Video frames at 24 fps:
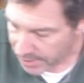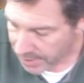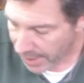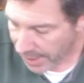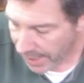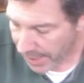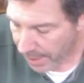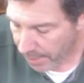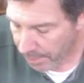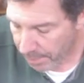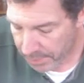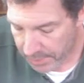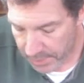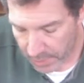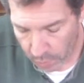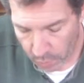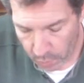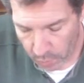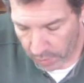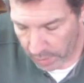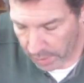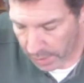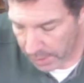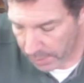tap the
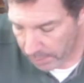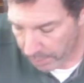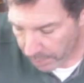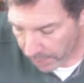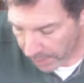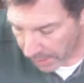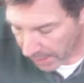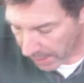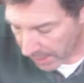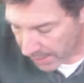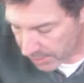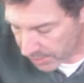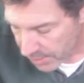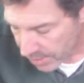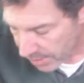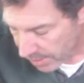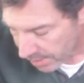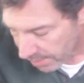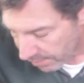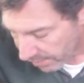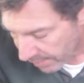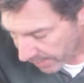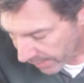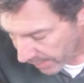one
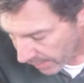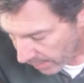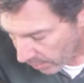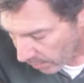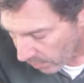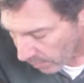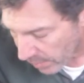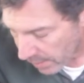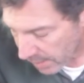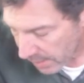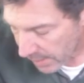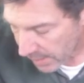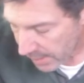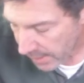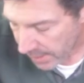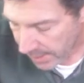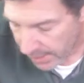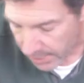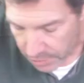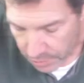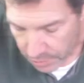positive out. I,